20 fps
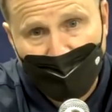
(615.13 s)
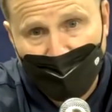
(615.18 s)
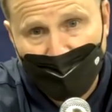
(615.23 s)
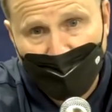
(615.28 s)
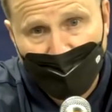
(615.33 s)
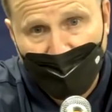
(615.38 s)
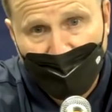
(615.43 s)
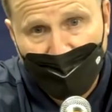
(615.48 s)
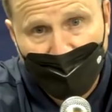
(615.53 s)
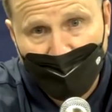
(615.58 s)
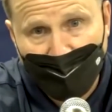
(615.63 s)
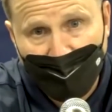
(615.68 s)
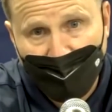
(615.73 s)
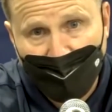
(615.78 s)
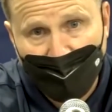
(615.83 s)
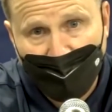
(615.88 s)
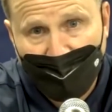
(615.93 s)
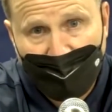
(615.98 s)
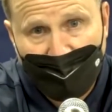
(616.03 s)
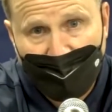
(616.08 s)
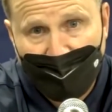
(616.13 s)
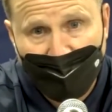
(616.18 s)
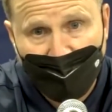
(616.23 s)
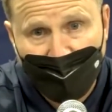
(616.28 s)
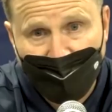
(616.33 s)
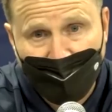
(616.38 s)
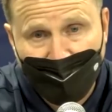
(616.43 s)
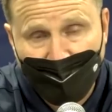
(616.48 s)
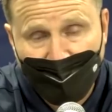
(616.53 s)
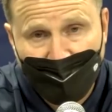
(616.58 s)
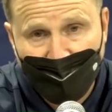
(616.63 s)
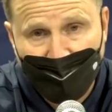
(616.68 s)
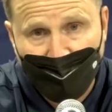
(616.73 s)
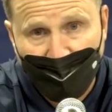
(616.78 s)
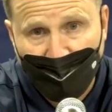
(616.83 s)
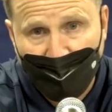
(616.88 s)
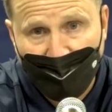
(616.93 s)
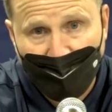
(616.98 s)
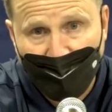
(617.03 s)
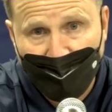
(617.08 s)
But we didn't
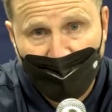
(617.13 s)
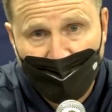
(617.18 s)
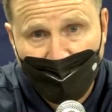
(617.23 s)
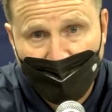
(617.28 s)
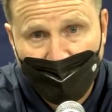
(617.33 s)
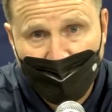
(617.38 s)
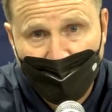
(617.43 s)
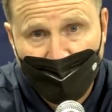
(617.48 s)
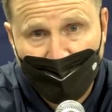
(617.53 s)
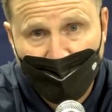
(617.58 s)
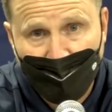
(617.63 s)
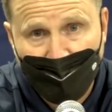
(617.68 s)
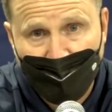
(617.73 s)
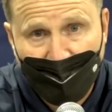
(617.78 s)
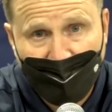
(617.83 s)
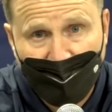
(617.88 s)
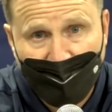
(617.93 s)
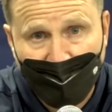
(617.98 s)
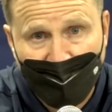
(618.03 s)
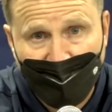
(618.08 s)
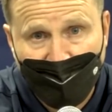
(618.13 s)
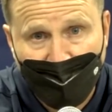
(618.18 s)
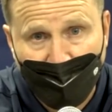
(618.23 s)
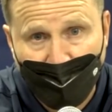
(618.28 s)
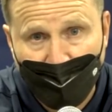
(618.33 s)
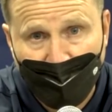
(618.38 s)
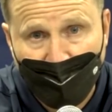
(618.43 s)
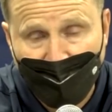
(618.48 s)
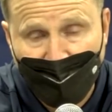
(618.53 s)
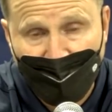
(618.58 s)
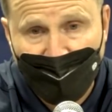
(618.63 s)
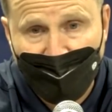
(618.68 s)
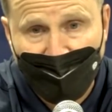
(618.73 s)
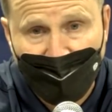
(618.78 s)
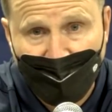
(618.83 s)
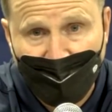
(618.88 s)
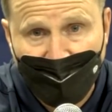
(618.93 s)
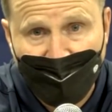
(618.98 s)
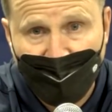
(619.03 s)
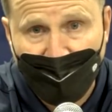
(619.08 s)
want to fight this hard
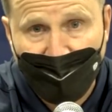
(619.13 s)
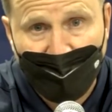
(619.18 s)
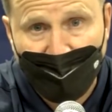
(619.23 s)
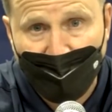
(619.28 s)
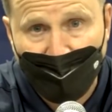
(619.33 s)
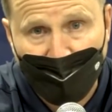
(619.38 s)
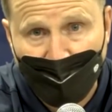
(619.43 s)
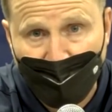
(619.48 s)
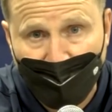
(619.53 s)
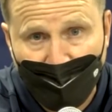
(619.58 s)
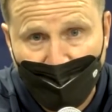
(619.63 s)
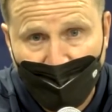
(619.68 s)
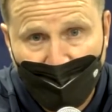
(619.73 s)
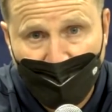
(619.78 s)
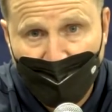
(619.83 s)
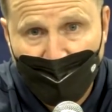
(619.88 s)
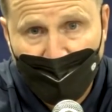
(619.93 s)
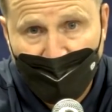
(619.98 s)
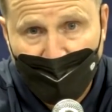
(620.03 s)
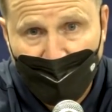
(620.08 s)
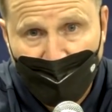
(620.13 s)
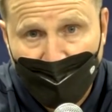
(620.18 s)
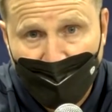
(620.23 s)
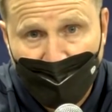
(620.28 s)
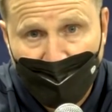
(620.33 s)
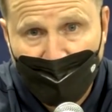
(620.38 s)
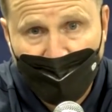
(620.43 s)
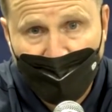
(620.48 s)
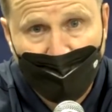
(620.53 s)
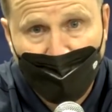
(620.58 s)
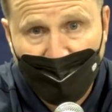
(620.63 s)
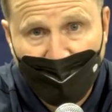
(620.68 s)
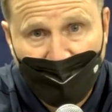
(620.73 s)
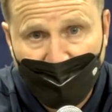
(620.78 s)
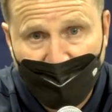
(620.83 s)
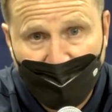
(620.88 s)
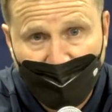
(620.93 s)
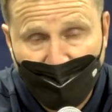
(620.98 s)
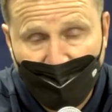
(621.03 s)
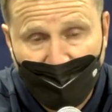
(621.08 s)
just to say that we're in the
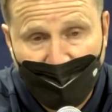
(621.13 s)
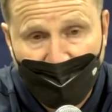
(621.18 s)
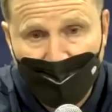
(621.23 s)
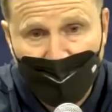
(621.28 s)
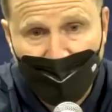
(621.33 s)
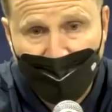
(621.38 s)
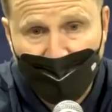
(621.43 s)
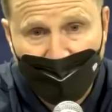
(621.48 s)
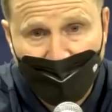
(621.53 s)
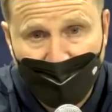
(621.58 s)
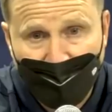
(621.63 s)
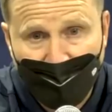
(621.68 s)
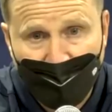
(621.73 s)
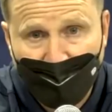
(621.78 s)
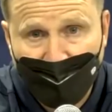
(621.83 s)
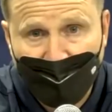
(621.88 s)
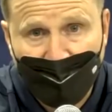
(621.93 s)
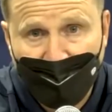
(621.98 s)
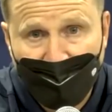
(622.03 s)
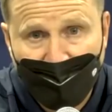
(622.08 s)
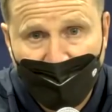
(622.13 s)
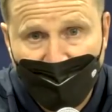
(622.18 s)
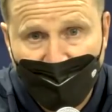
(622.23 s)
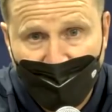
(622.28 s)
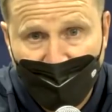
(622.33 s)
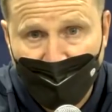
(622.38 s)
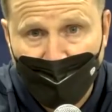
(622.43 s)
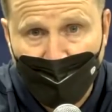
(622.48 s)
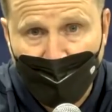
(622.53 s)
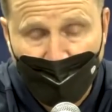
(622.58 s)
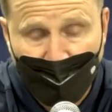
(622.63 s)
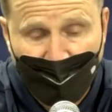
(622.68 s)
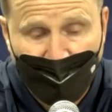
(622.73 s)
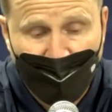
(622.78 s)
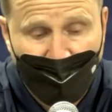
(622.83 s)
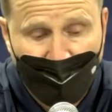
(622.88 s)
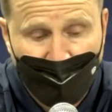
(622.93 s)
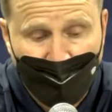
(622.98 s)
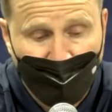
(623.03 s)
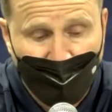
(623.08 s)
play-in game and at the 8C. We want
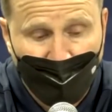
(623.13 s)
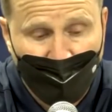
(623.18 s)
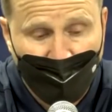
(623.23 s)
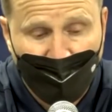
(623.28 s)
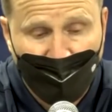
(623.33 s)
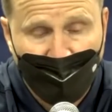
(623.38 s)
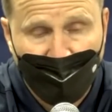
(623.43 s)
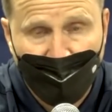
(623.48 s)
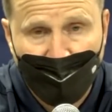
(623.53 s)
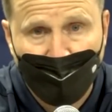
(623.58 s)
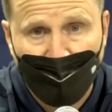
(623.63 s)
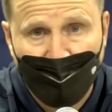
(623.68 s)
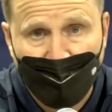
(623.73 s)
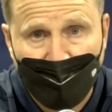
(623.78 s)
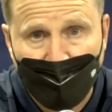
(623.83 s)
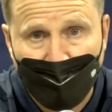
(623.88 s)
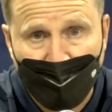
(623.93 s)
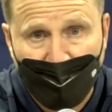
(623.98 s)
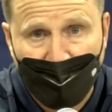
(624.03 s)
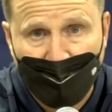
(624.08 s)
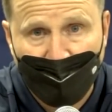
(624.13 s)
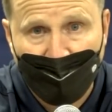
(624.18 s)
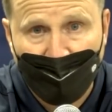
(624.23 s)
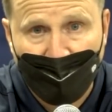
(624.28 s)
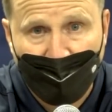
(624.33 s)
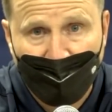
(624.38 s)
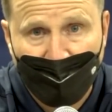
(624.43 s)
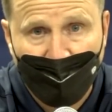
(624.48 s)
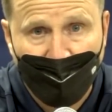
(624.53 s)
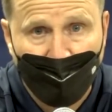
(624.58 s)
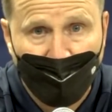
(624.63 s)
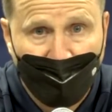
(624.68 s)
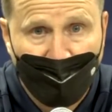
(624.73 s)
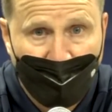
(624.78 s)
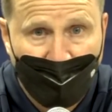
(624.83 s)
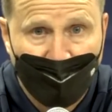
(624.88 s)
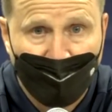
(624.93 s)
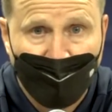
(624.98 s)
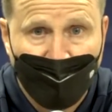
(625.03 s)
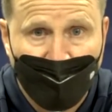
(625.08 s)
to keep moving and keep playing better. And I think we
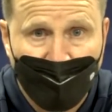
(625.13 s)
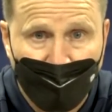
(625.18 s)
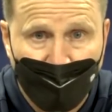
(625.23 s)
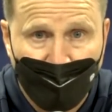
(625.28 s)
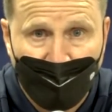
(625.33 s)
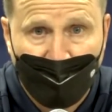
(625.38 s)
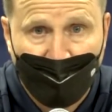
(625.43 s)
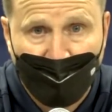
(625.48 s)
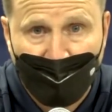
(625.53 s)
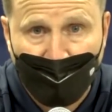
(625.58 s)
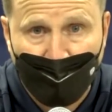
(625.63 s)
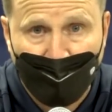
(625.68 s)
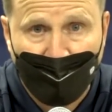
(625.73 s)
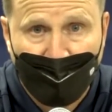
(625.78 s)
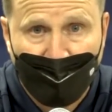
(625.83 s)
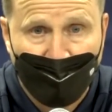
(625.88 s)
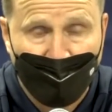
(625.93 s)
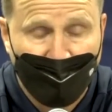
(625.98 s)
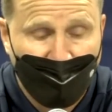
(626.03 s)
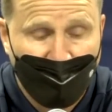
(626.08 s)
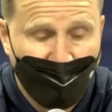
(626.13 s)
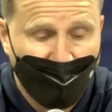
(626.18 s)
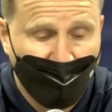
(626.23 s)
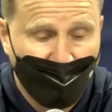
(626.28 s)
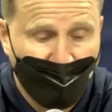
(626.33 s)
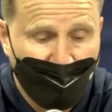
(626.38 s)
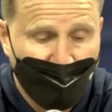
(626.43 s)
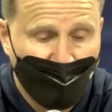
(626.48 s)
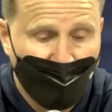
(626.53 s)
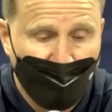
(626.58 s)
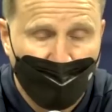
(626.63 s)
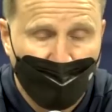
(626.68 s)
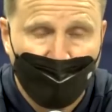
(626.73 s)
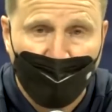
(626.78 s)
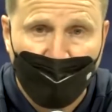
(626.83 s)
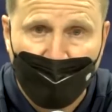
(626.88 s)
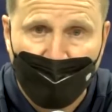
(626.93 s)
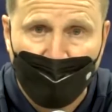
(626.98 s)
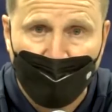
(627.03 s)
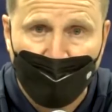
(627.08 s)
have another level of
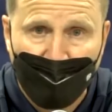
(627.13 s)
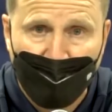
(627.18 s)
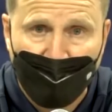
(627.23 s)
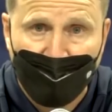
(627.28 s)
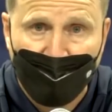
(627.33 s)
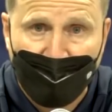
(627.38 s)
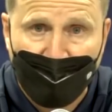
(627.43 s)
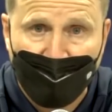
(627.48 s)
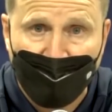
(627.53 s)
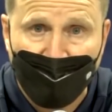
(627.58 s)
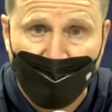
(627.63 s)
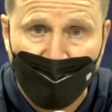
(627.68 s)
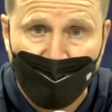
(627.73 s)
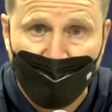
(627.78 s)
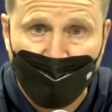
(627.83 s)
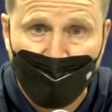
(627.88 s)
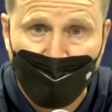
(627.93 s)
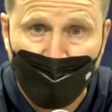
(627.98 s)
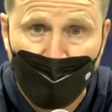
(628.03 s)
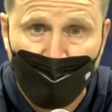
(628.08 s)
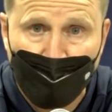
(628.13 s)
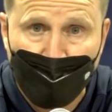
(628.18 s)
play that we can get to.